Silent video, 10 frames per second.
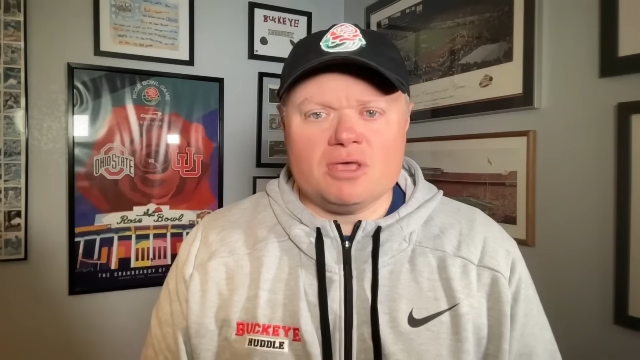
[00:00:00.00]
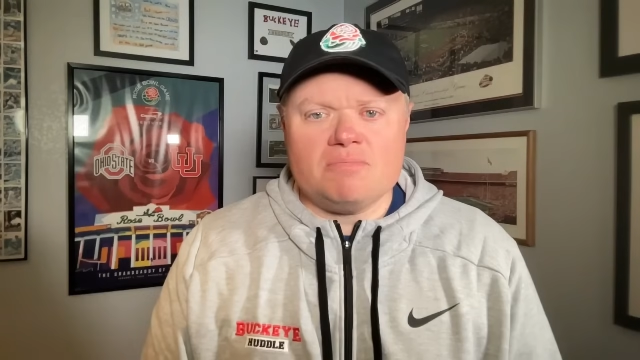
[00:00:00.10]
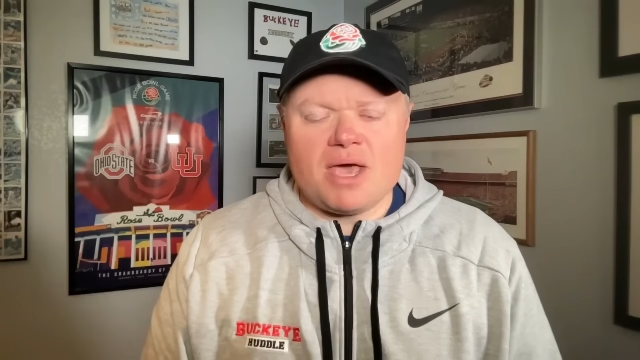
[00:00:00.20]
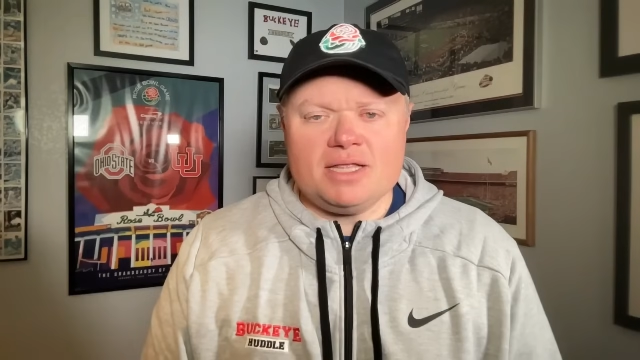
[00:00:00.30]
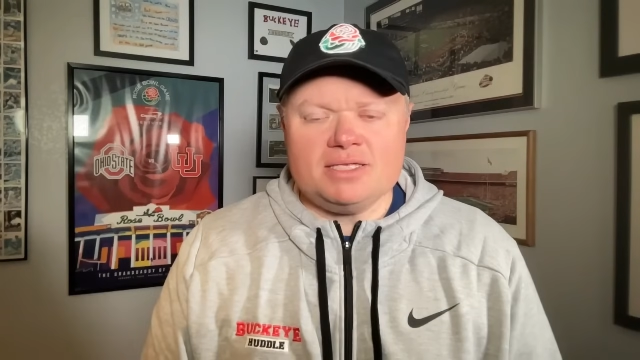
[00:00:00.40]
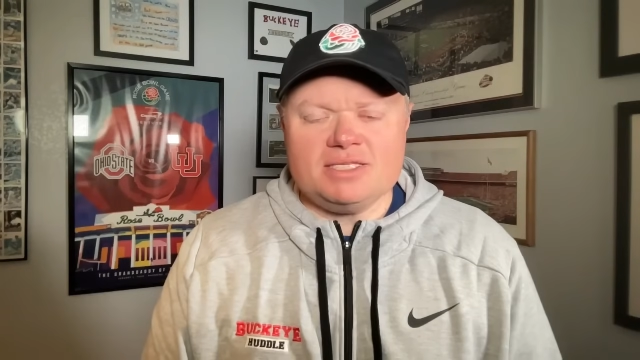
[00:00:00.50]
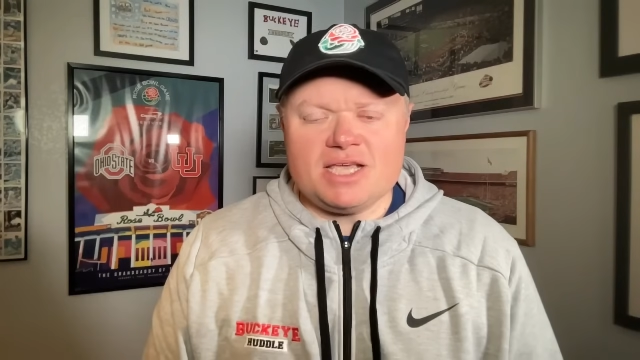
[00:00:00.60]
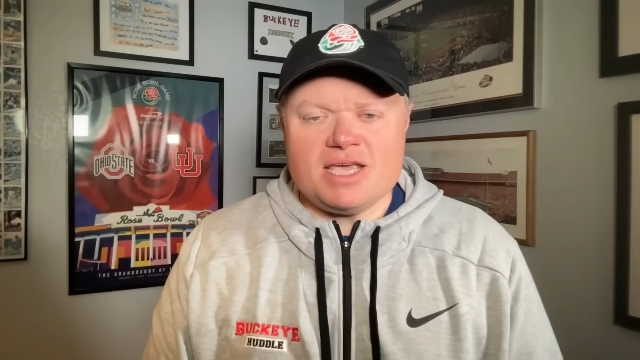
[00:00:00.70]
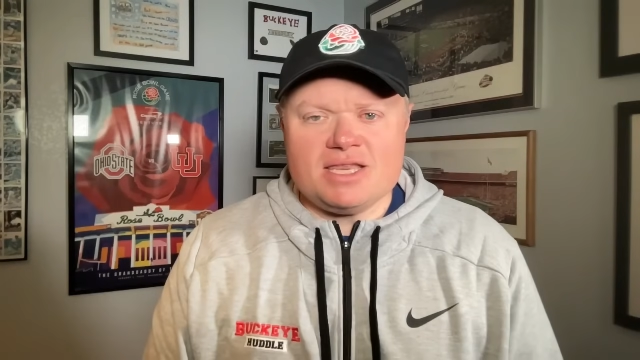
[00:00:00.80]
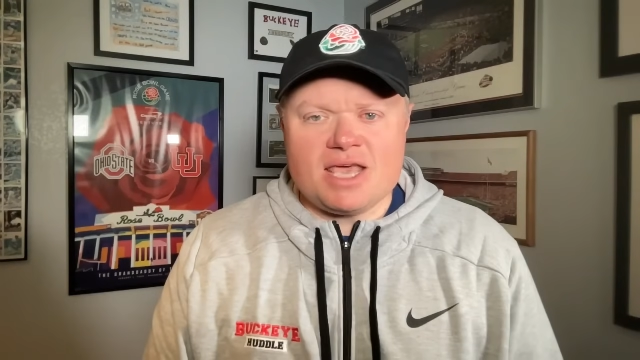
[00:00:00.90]
Penn
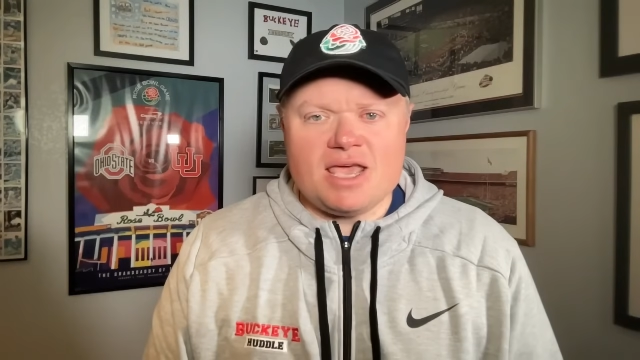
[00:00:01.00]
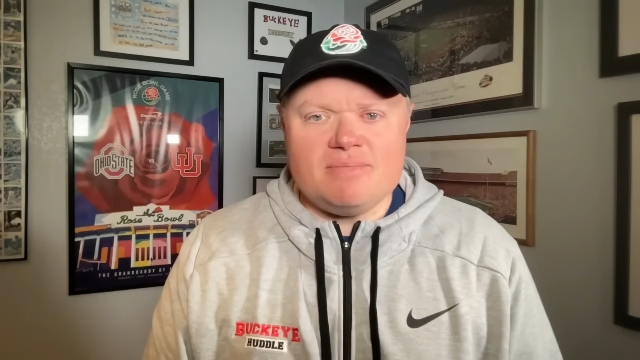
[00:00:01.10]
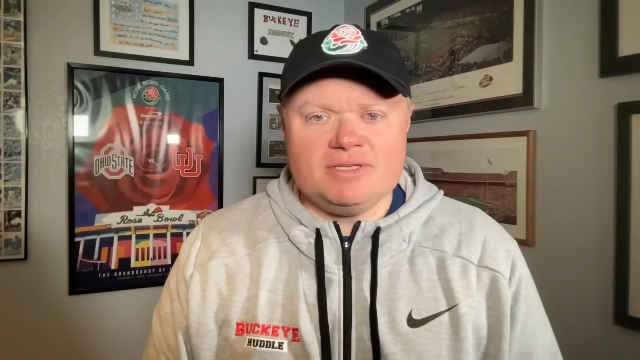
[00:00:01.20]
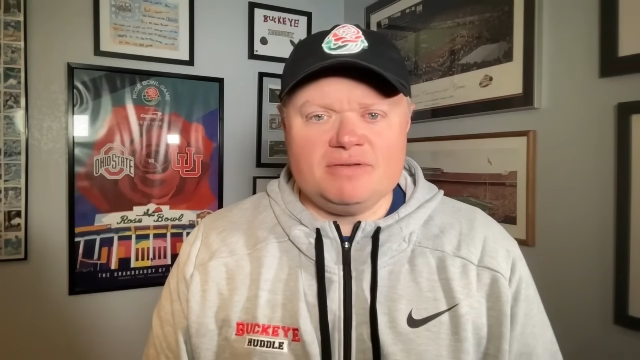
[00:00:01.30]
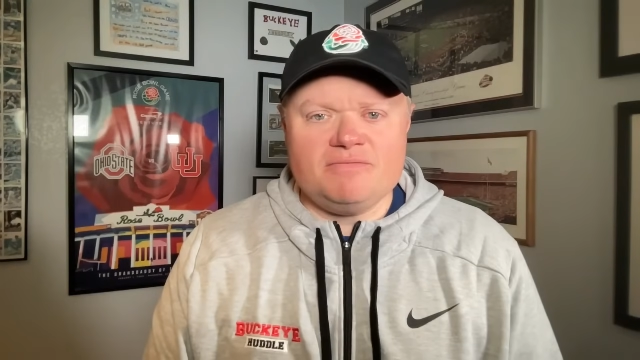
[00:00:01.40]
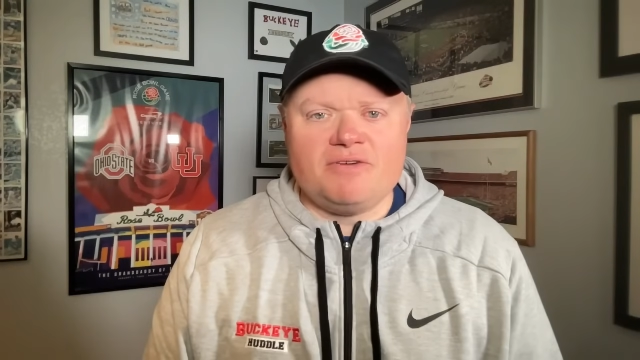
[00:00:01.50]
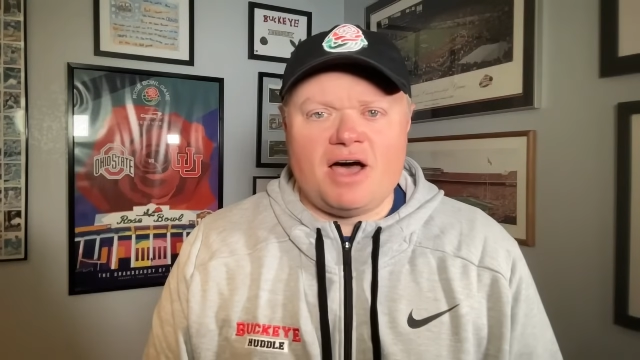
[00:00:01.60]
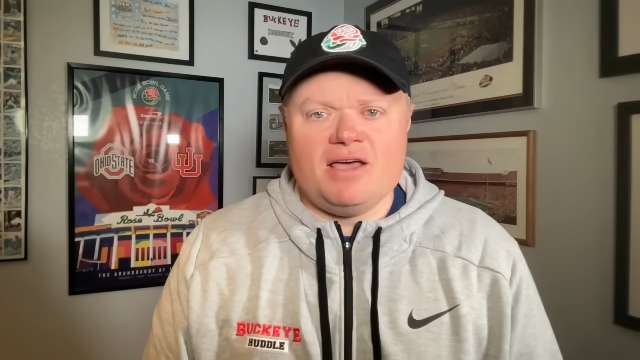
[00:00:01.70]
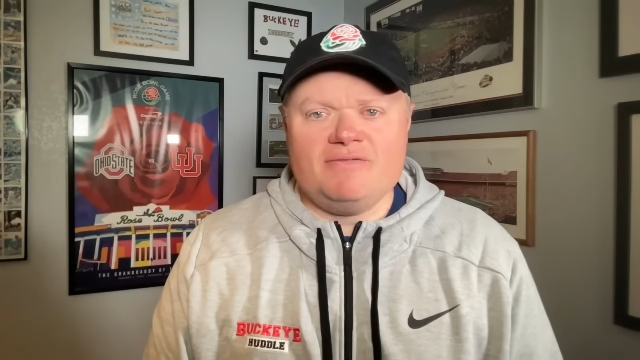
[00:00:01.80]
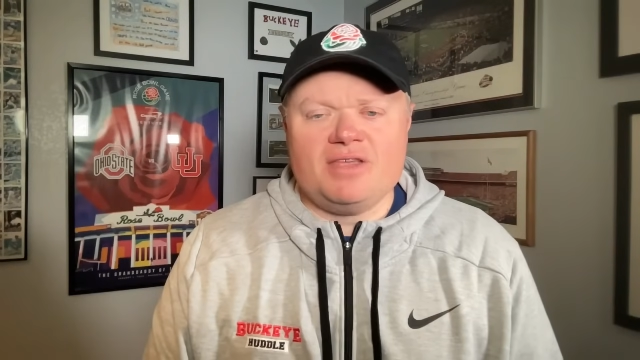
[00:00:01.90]
State game is in
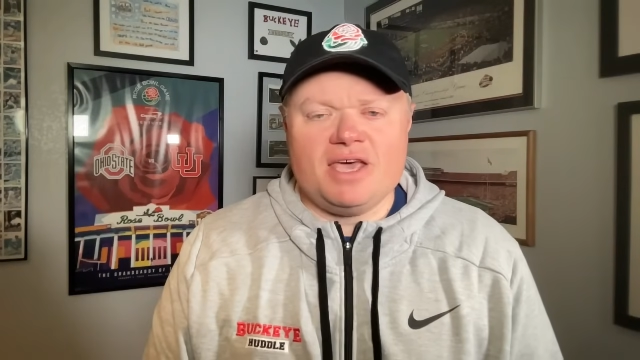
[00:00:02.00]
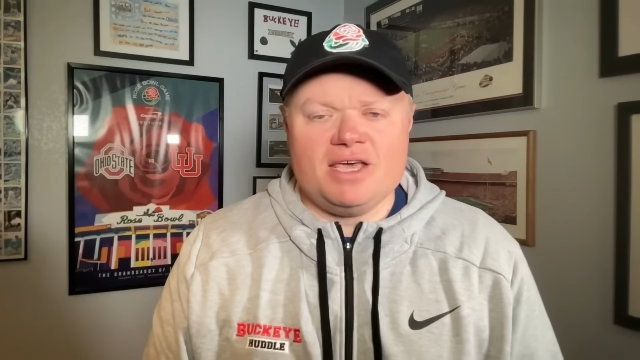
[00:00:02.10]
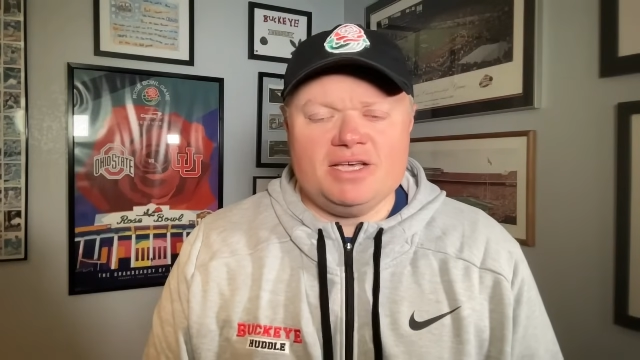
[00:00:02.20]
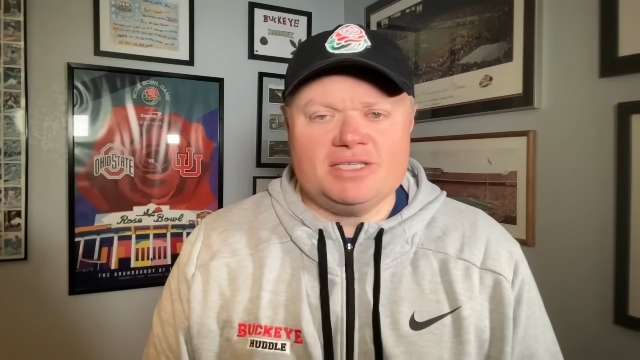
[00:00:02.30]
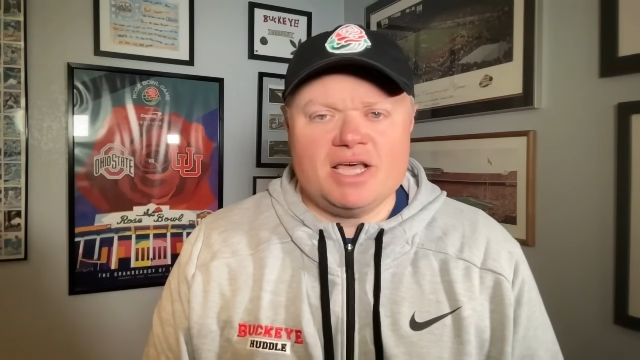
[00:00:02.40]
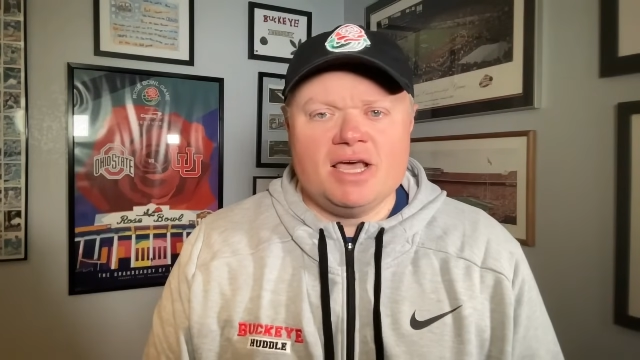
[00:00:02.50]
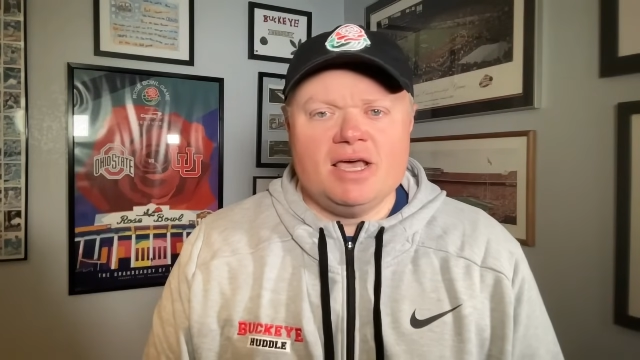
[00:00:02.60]
five days,